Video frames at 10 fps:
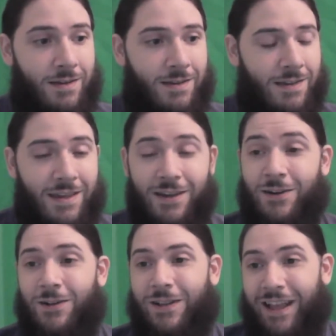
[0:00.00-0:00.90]

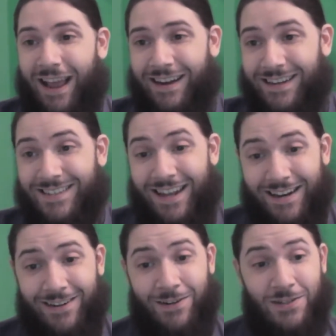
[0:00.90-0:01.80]
kill any
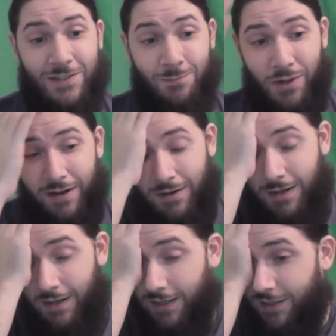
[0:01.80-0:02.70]
senators, but
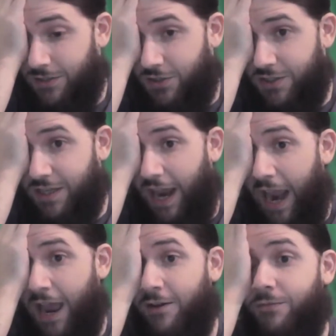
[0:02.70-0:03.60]
just to
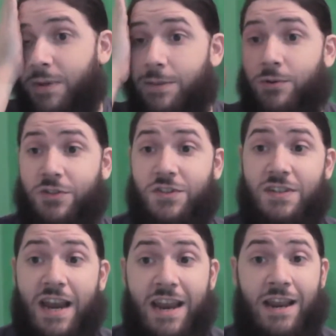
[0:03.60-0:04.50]
have people
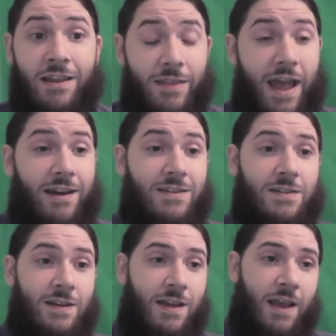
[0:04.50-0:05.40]
saying that
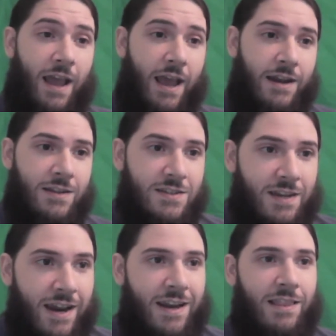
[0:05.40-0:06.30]
and
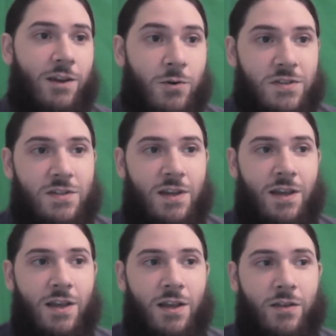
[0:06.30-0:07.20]
inciting,
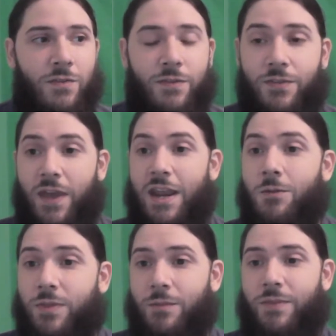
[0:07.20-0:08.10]

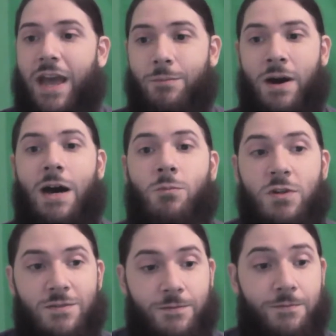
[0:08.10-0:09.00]
that mob
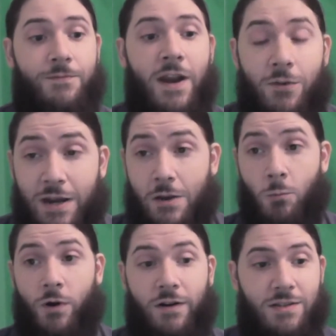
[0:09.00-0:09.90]
was very
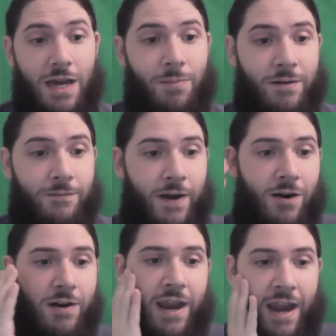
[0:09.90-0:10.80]
worked up and
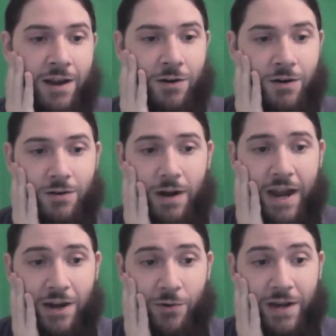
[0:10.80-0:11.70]
very
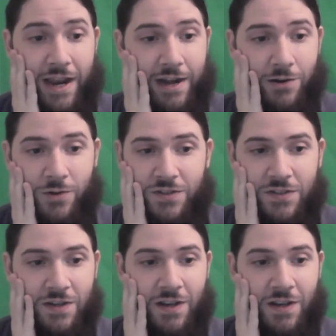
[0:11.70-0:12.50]
angry, and it was